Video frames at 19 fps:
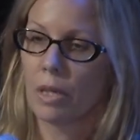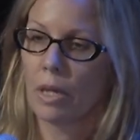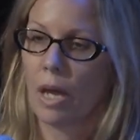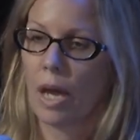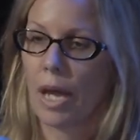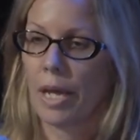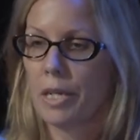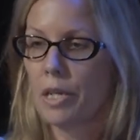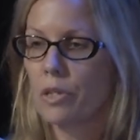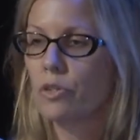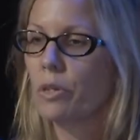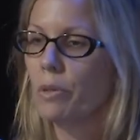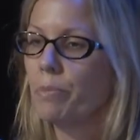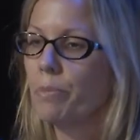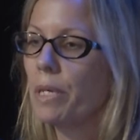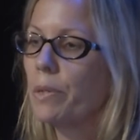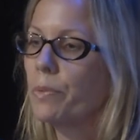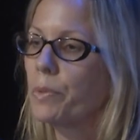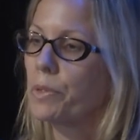I need you to
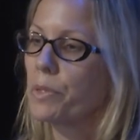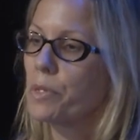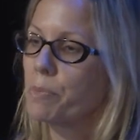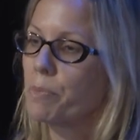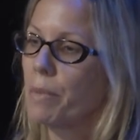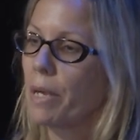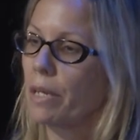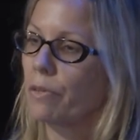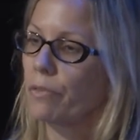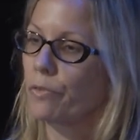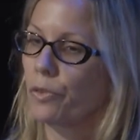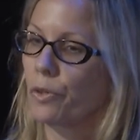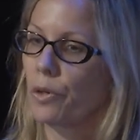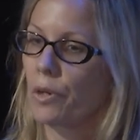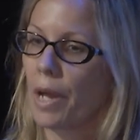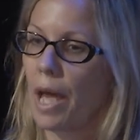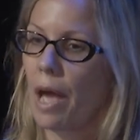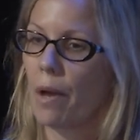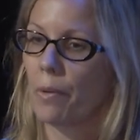meet with this man for
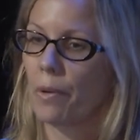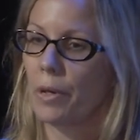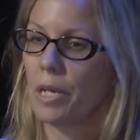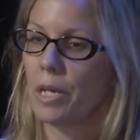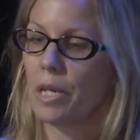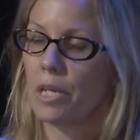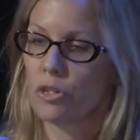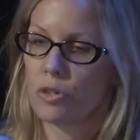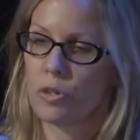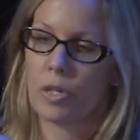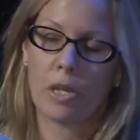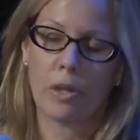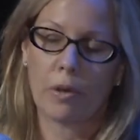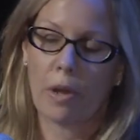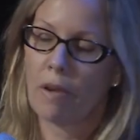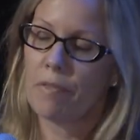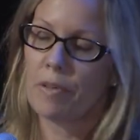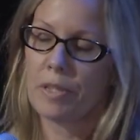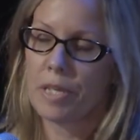an hour, and I need you to hear
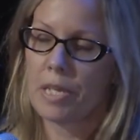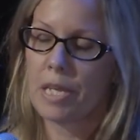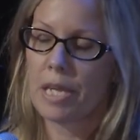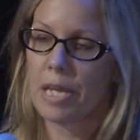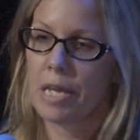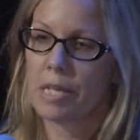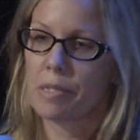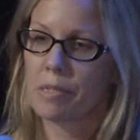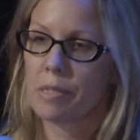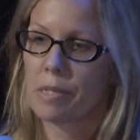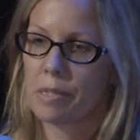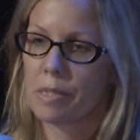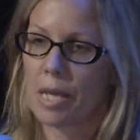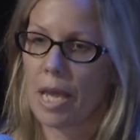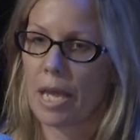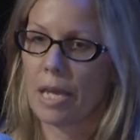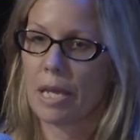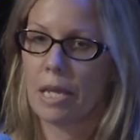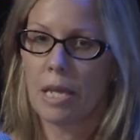everything he has to
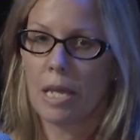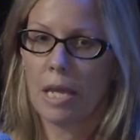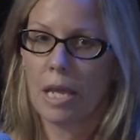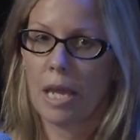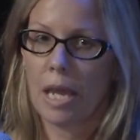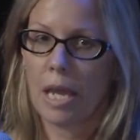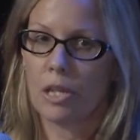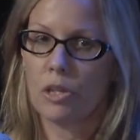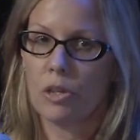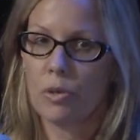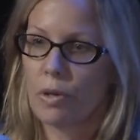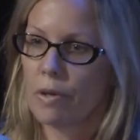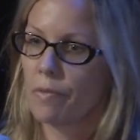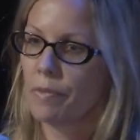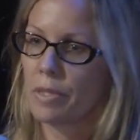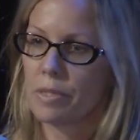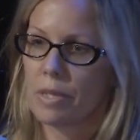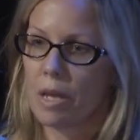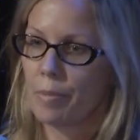say, and you don't have
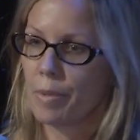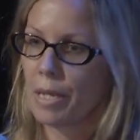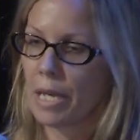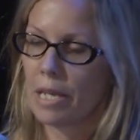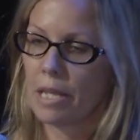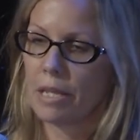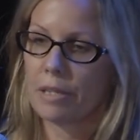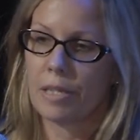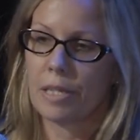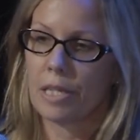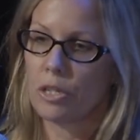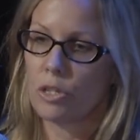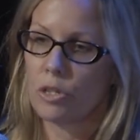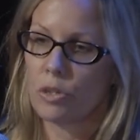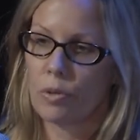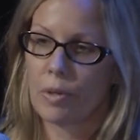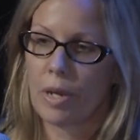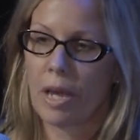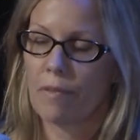to tell me anything, and you
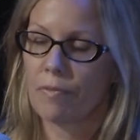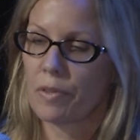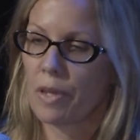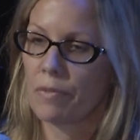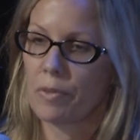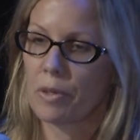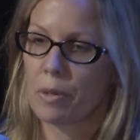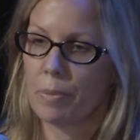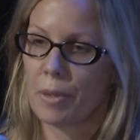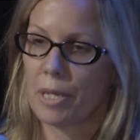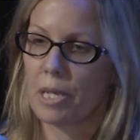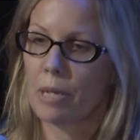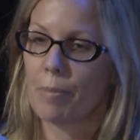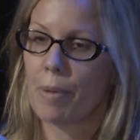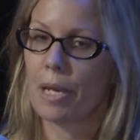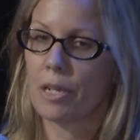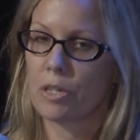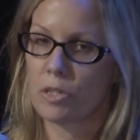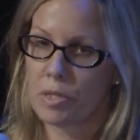don't have to have an opinion
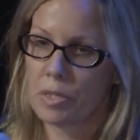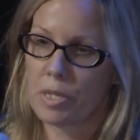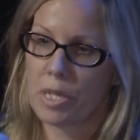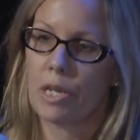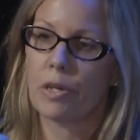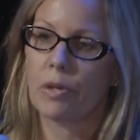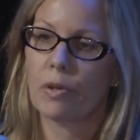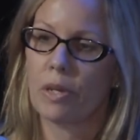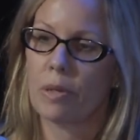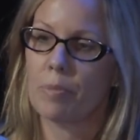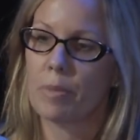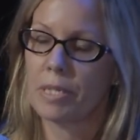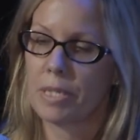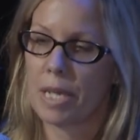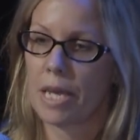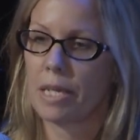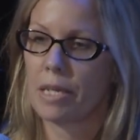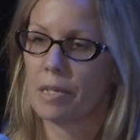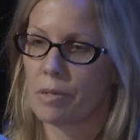about it. Just hear him and
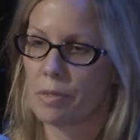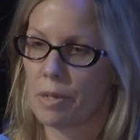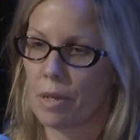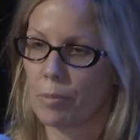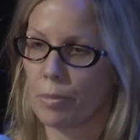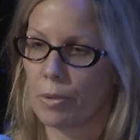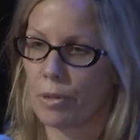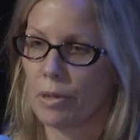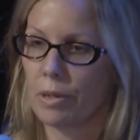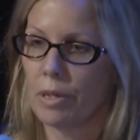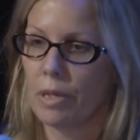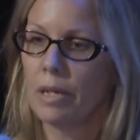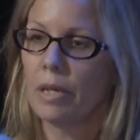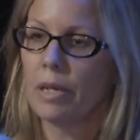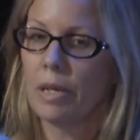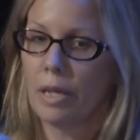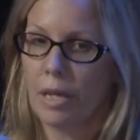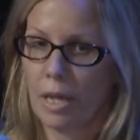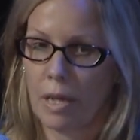take his number,
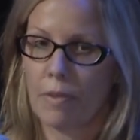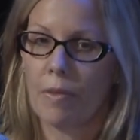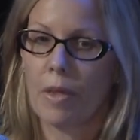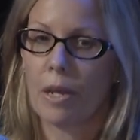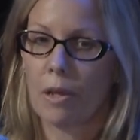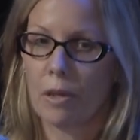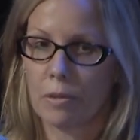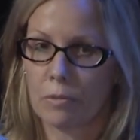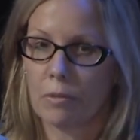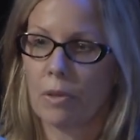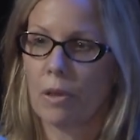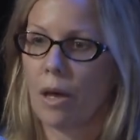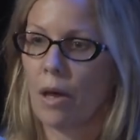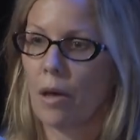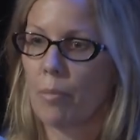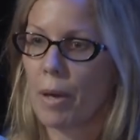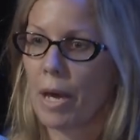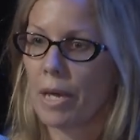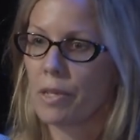and then
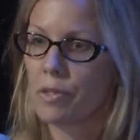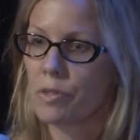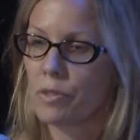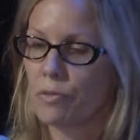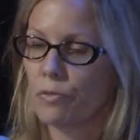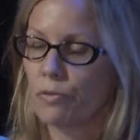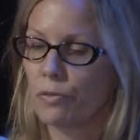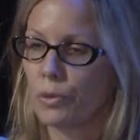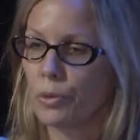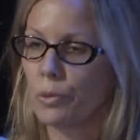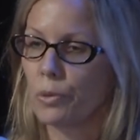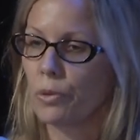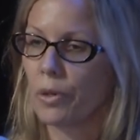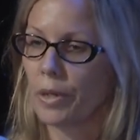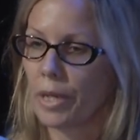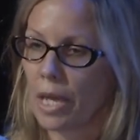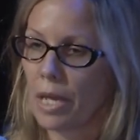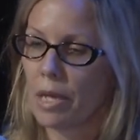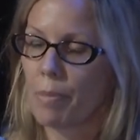I'll buy you some food, or
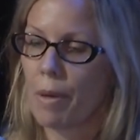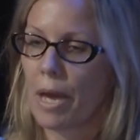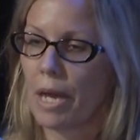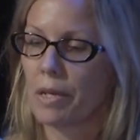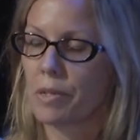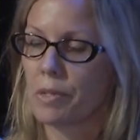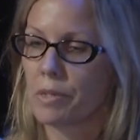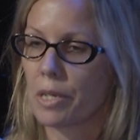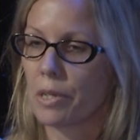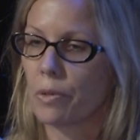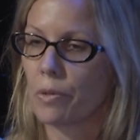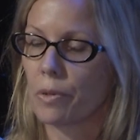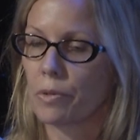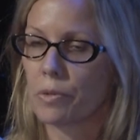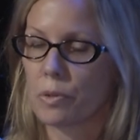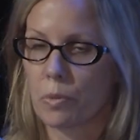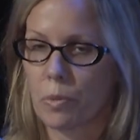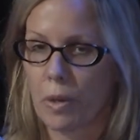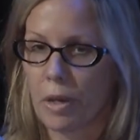I'll get you a pack of
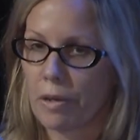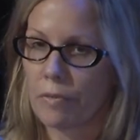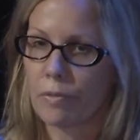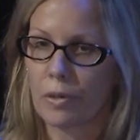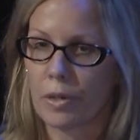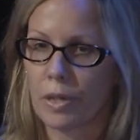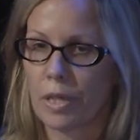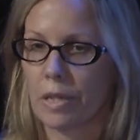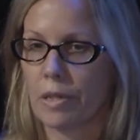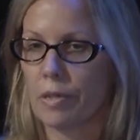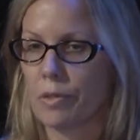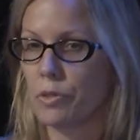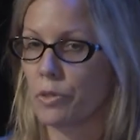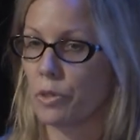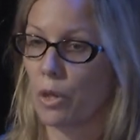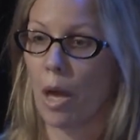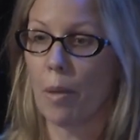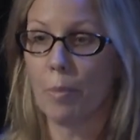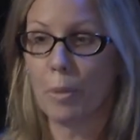cigarettes, or whatever it is.
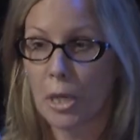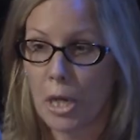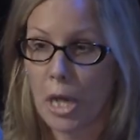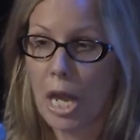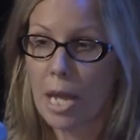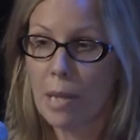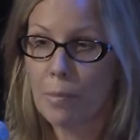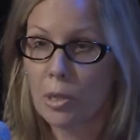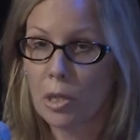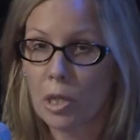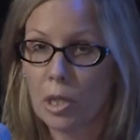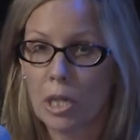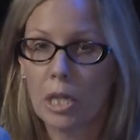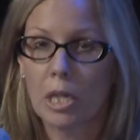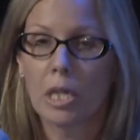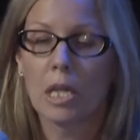I'm an enabler.